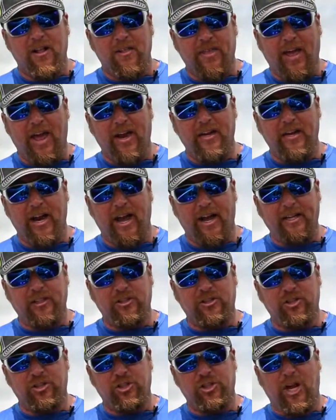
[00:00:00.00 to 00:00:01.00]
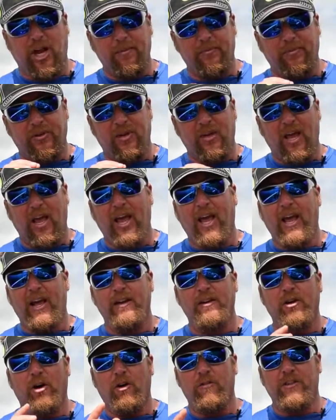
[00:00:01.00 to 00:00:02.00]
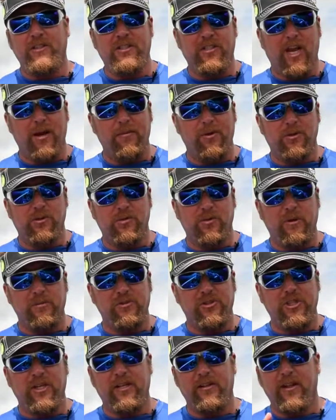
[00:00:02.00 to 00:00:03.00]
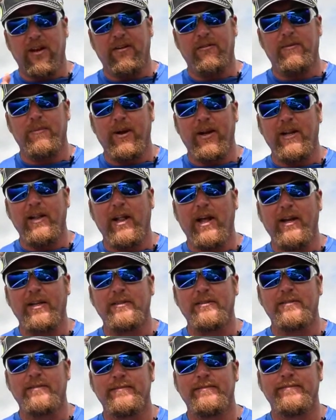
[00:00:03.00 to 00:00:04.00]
that nice shaped head on the Sabre Swim Jig that everybody likes.